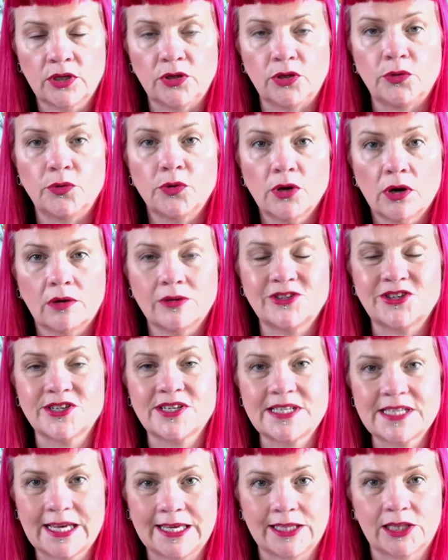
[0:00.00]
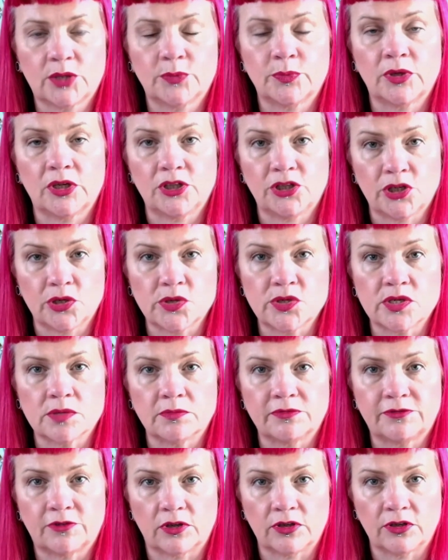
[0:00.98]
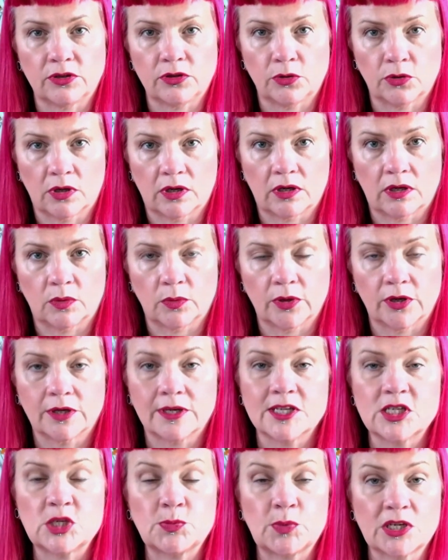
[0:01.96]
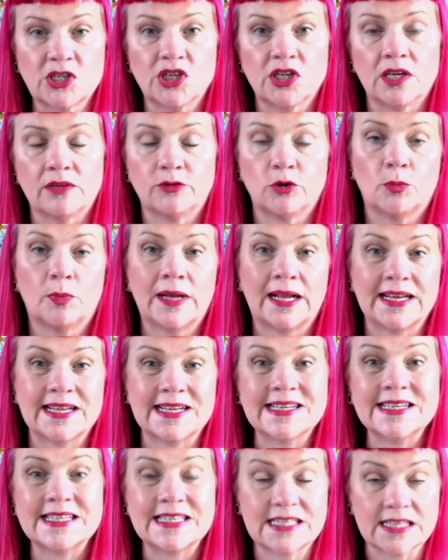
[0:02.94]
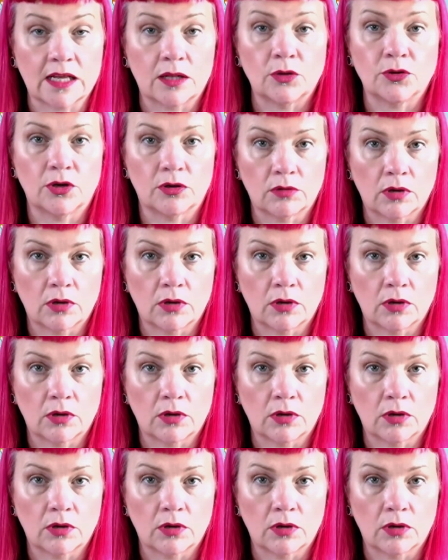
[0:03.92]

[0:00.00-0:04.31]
You can't just take them and use them for your artwork, especially if you're planning to sell your